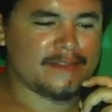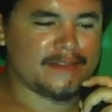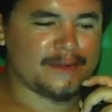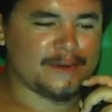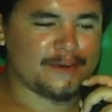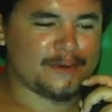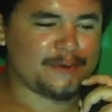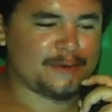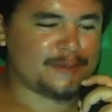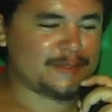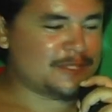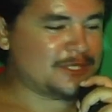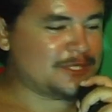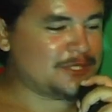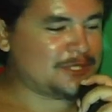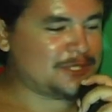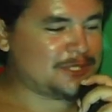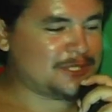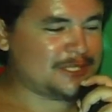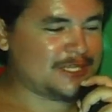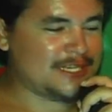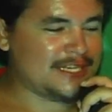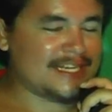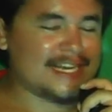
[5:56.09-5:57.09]
Holy
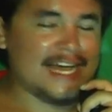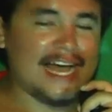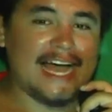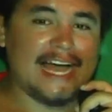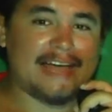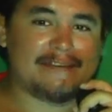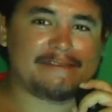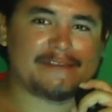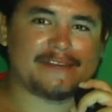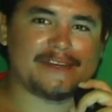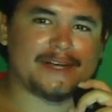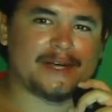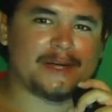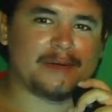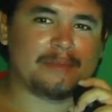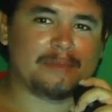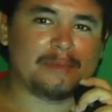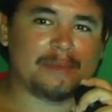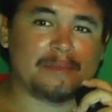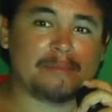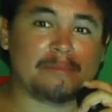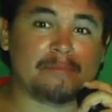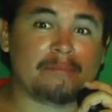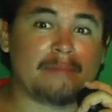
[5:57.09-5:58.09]
shit, I've
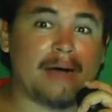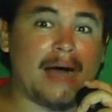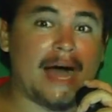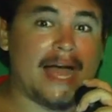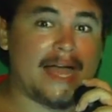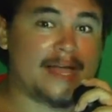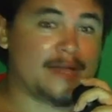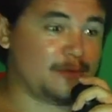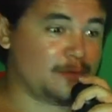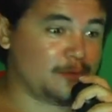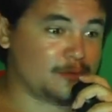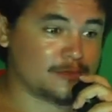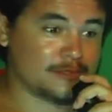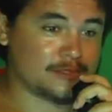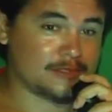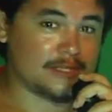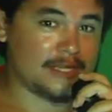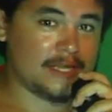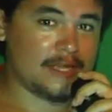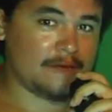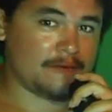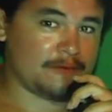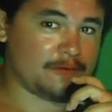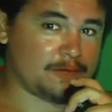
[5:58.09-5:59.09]
come miles,
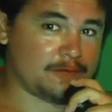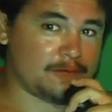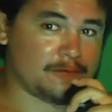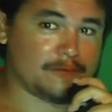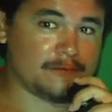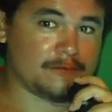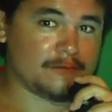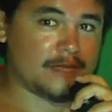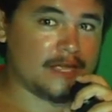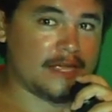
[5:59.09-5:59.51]
if